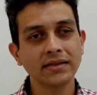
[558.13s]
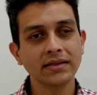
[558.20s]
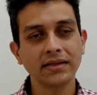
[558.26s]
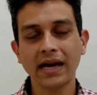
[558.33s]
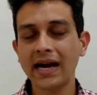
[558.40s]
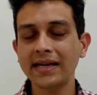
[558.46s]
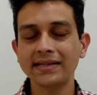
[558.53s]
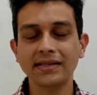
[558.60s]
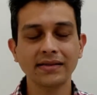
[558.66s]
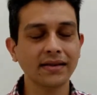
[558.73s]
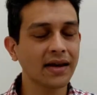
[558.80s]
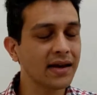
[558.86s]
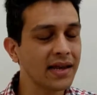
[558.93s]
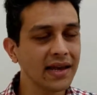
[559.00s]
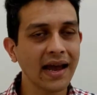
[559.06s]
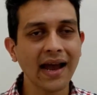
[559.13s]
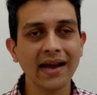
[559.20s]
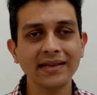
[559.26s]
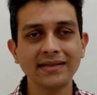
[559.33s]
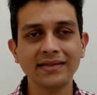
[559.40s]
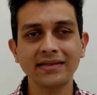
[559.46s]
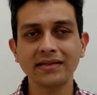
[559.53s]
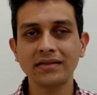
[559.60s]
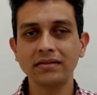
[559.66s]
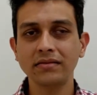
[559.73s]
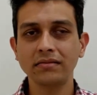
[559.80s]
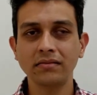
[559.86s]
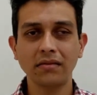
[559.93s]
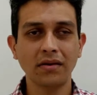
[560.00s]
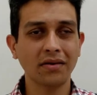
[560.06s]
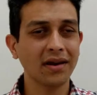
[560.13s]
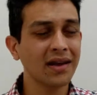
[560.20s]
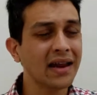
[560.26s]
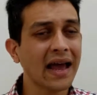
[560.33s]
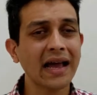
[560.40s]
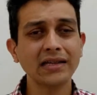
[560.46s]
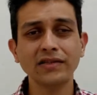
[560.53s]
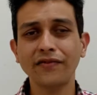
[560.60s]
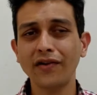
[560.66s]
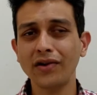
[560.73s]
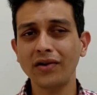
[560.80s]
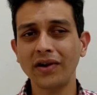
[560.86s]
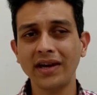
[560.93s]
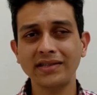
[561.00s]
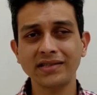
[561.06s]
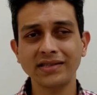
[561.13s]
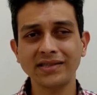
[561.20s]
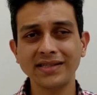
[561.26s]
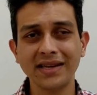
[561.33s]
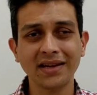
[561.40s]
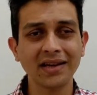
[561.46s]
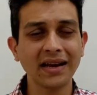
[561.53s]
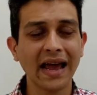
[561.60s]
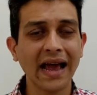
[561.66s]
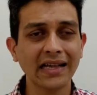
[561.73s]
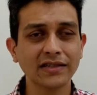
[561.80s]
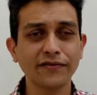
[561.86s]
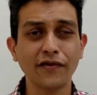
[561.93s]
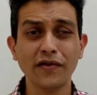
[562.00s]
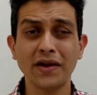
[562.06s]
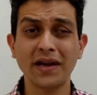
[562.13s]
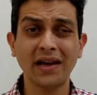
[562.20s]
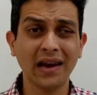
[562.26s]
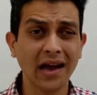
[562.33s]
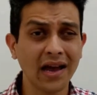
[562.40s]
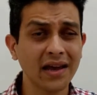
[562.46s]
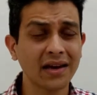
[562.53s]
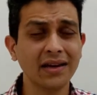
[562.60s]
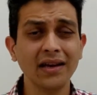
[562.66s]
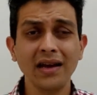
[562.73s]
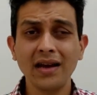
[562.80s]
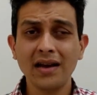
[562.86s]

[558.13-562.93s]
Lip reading: Guys, running ads, run ads for your agency, run ads for your client.